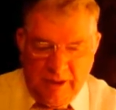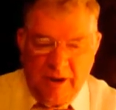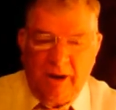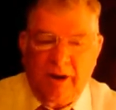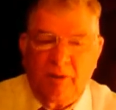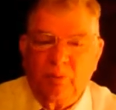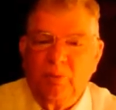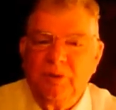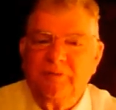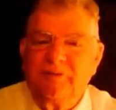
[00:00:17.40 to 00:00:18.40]
uh,
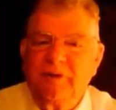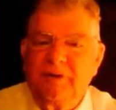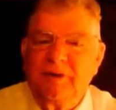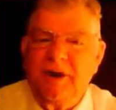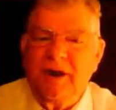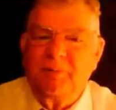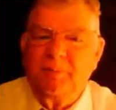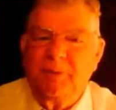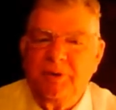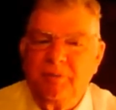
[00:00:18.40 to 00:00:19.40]
we're very
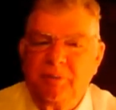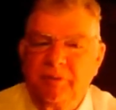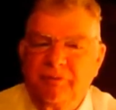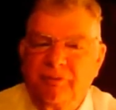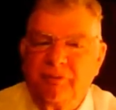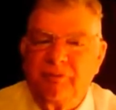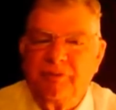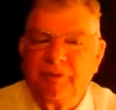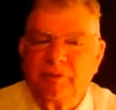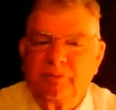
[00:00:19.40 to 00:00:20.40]
happy. We're
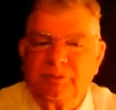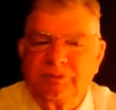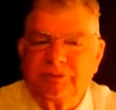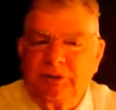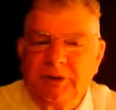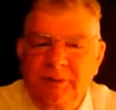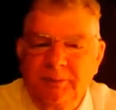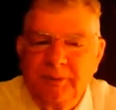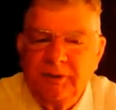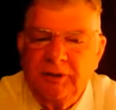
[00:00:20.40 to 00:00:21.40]
fulfilled with sleep.
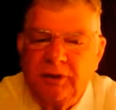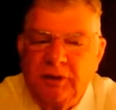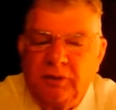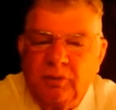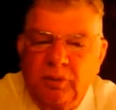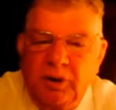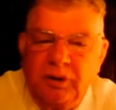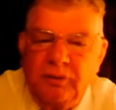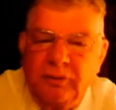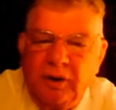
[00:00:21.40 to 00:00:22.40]

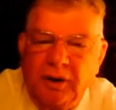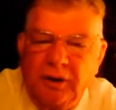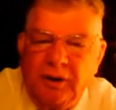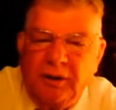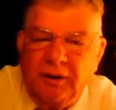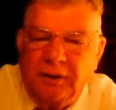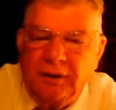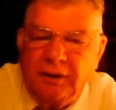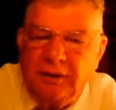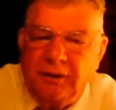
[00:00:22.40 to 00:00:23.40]
We're uh,
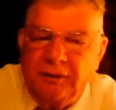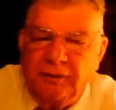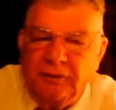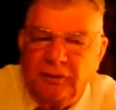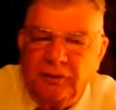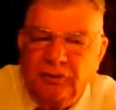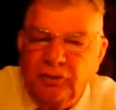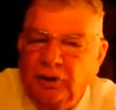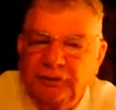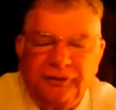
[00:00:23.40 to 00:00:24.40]
uh
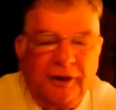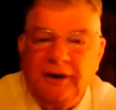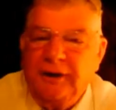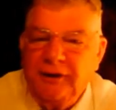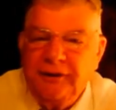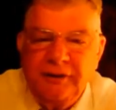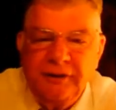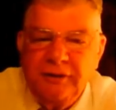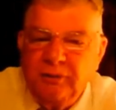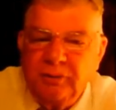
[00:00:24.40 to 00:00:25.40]
not tired.
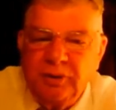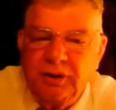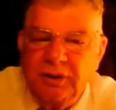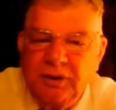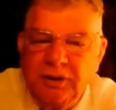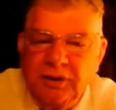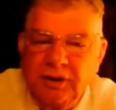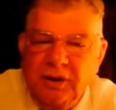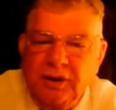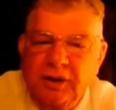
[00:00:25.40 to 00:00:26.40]
We're,
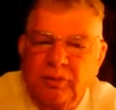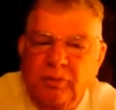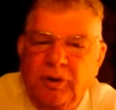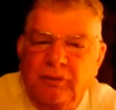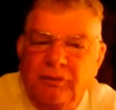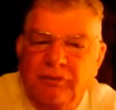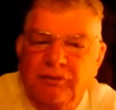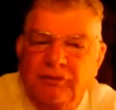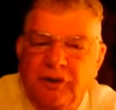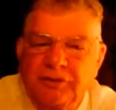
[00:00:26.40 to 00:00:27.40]
we're
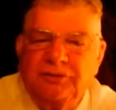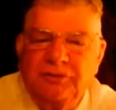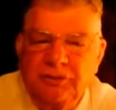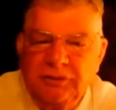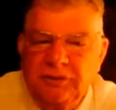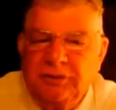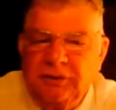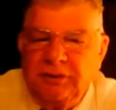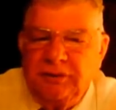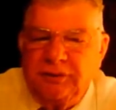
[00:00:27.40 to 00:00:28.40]
refreshed
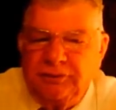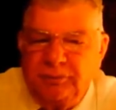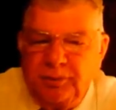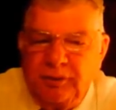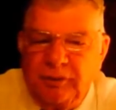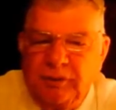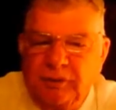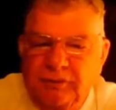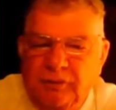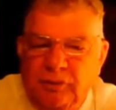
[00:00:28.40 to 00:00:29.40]
in the Spirit
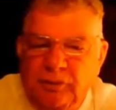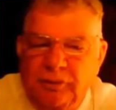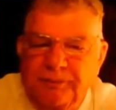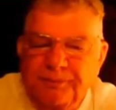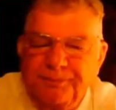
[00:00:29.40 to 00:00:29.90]
of the Lord.